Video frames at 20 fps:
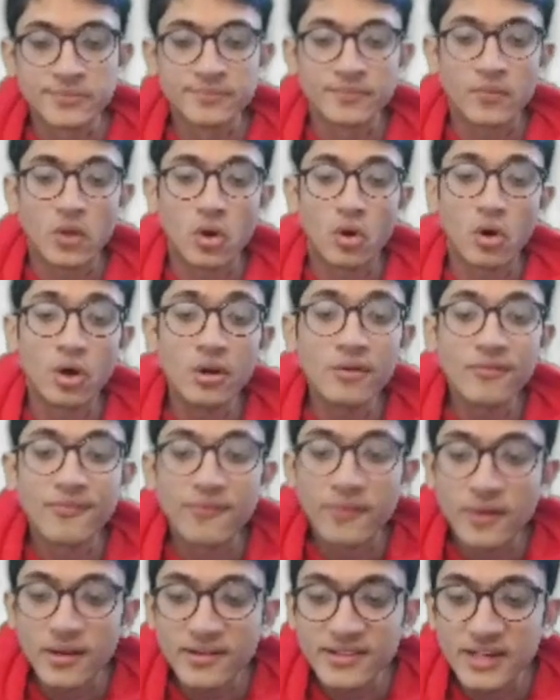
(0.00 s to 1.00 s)
On
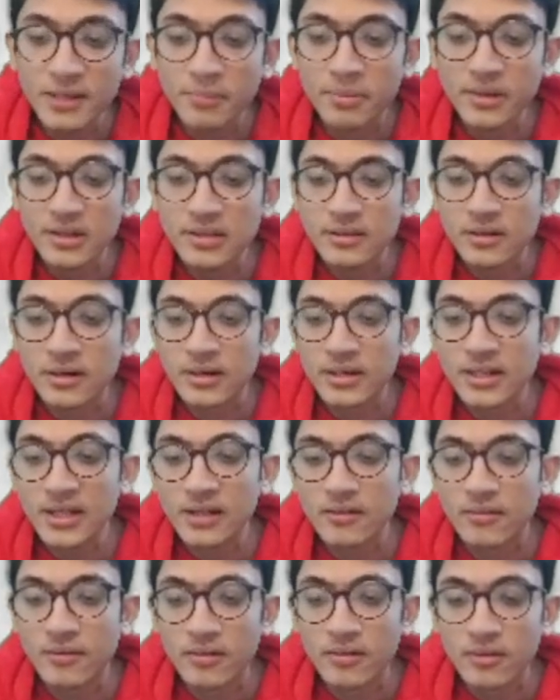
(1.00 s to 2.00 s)
1st April 13,
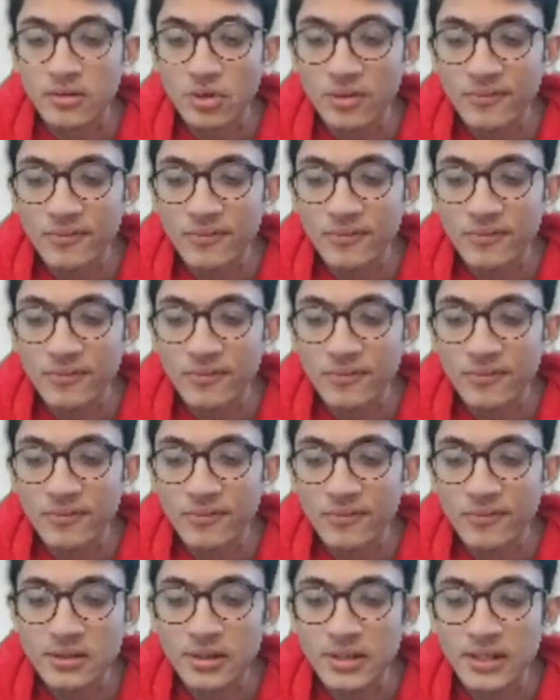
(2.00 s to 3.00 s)
your 1st April
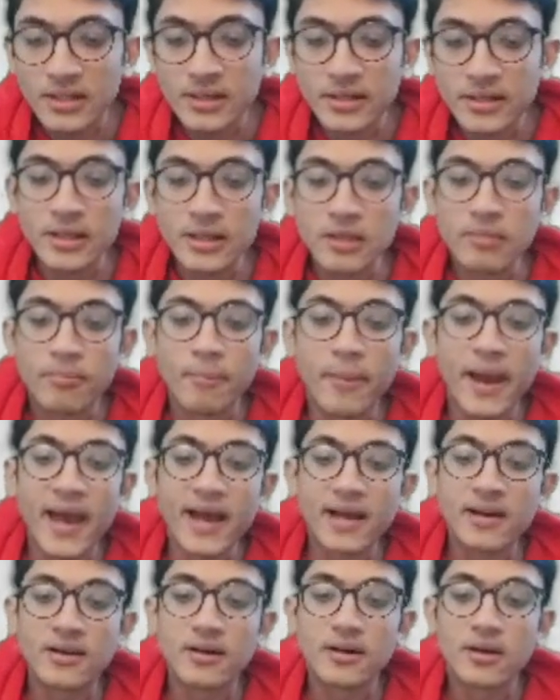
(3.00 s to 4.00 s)
13, it is back
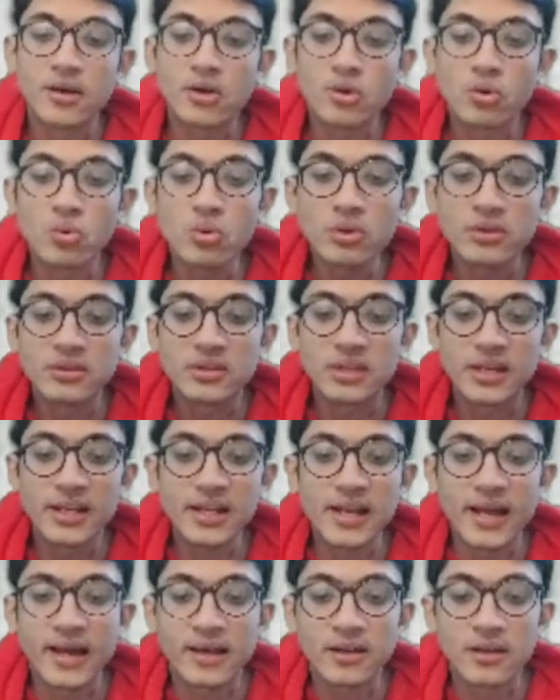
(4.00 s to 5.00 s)
to 3 lakh.
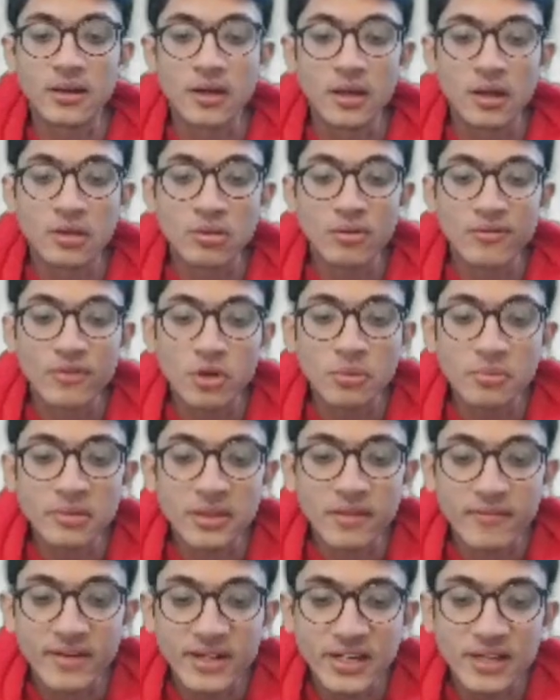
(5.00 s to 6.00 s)
So from
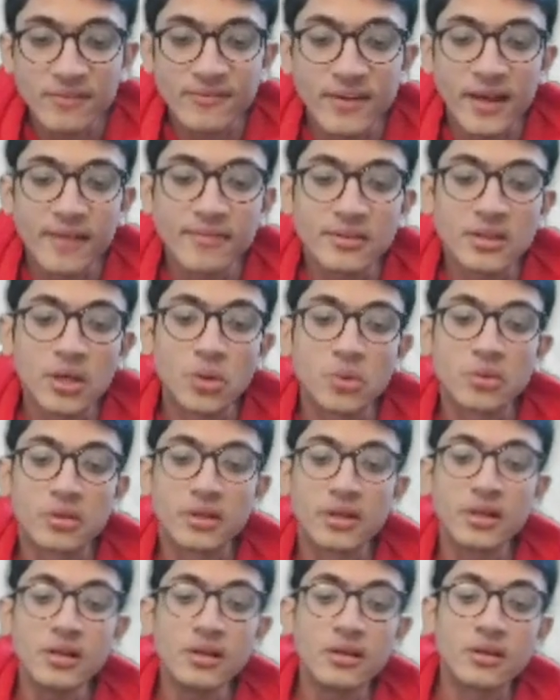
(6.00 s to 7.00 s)
75,000,
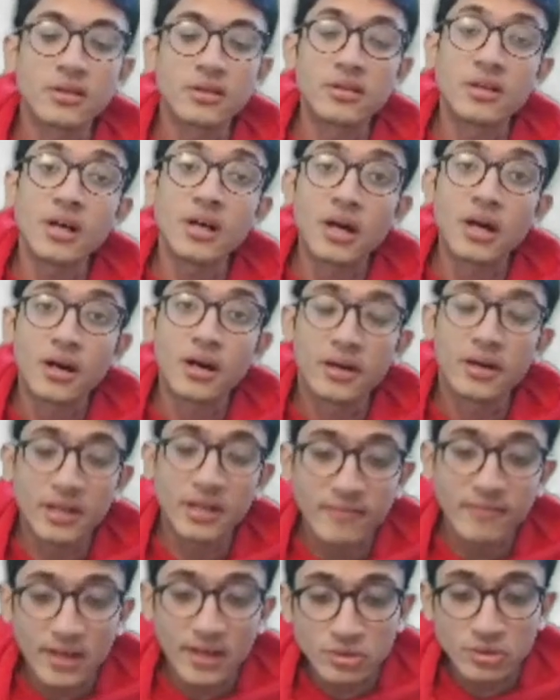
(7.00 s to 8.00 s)
the
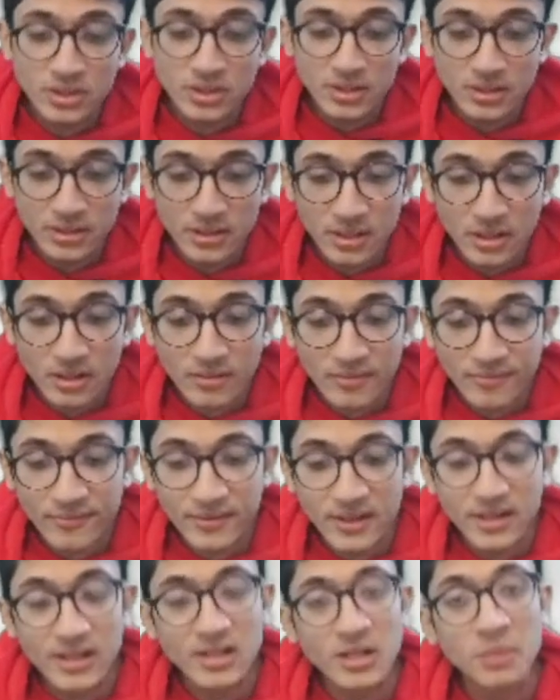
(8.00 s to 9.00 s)
revaluation, the figure
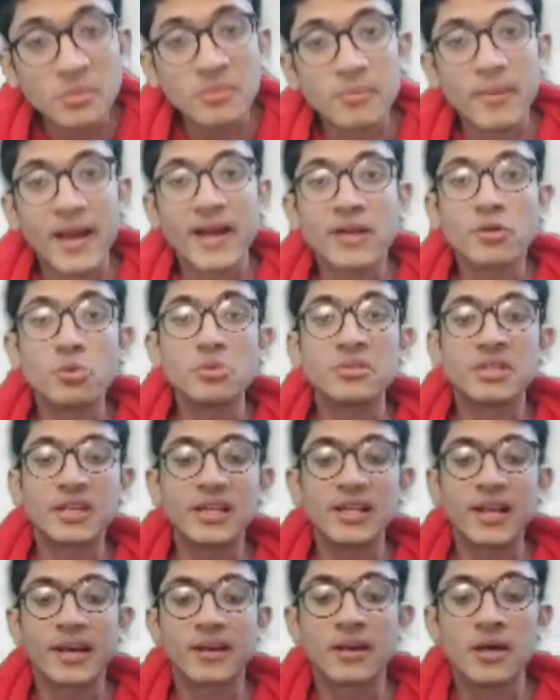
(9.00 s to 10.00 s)
comes back to 3 lakh.
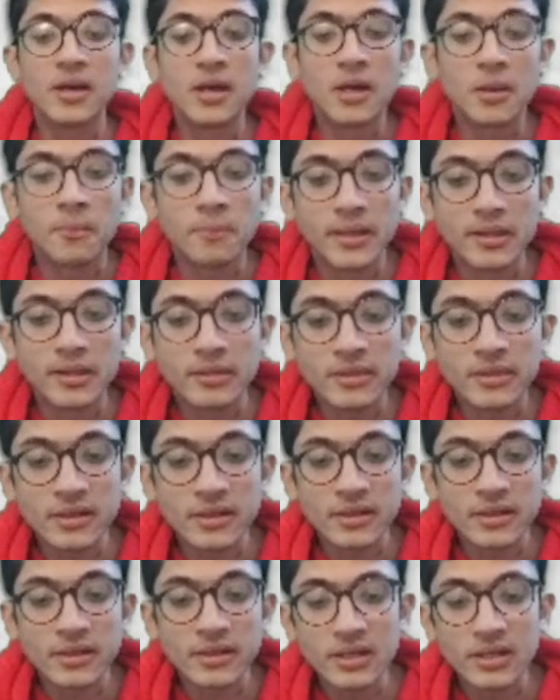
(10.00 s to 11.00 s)
Basically
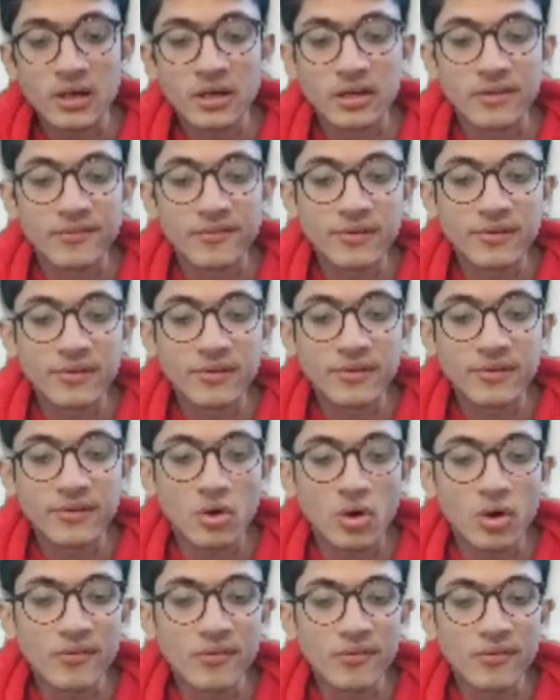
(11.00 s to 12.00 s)
a difference
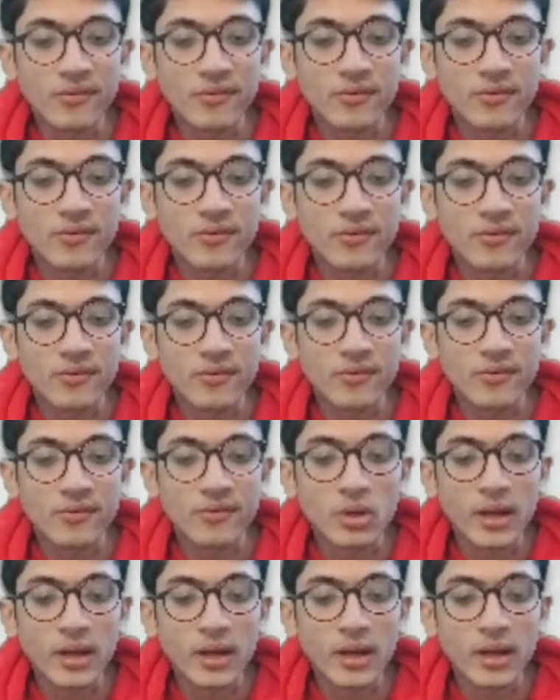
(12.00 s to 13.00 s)
of 2
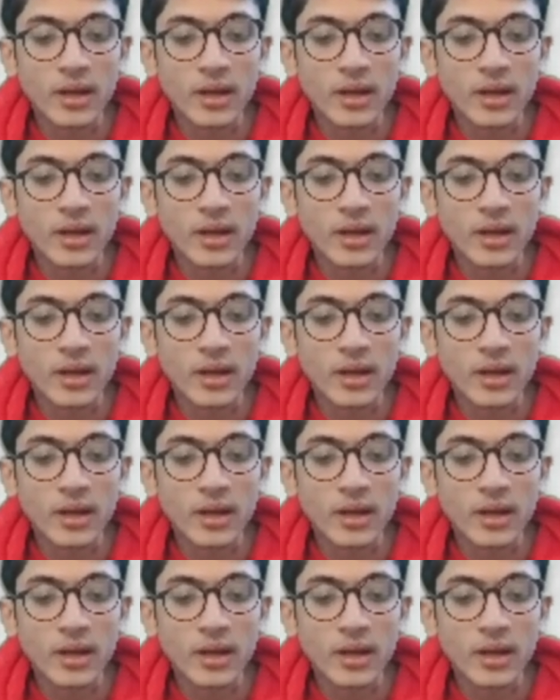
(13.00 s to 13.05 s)
lakh